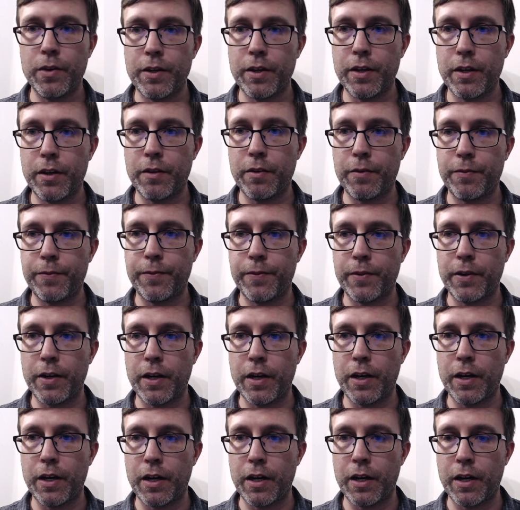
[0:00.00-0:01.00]
if
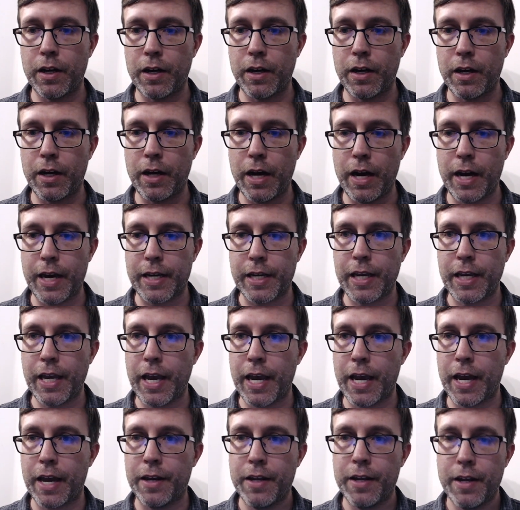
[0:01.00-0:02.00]
uh, I
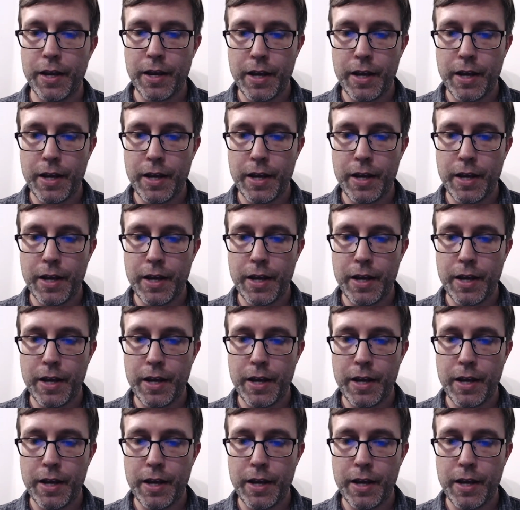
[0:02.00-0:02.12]
can.